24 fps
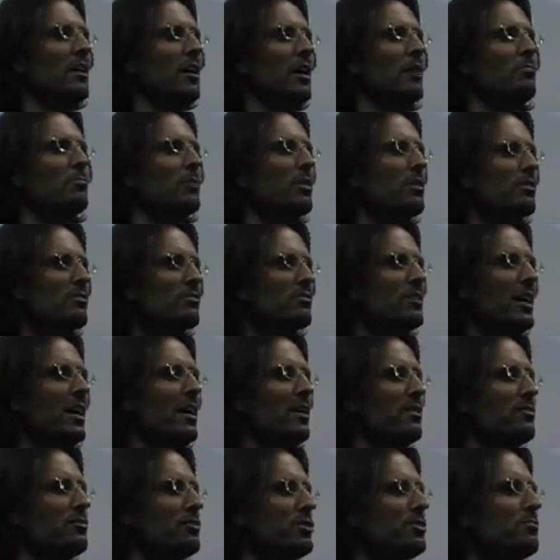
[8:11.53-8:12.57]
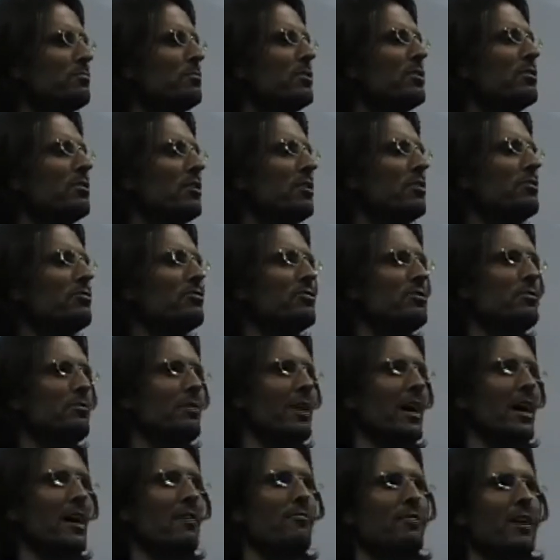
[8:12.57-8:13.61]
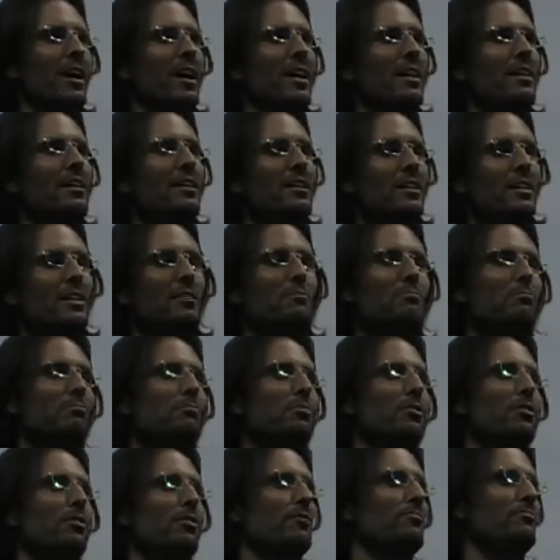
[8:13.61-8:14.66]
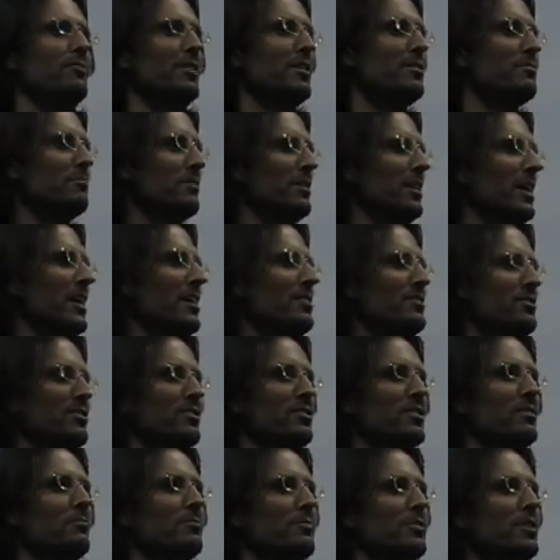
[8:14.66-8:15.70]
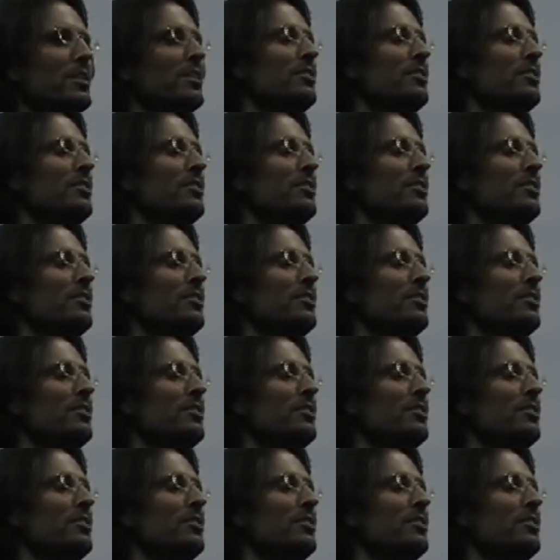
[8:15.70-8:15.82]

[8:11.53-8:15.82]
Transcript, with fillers: I'm not saying just because you have a imperfect relationship